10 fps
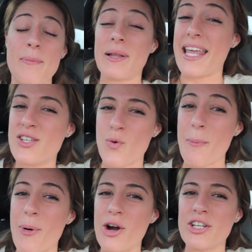the place
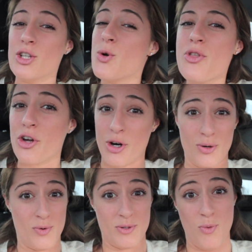where Martin Luther
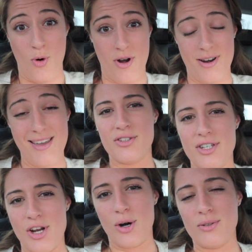was born. You know,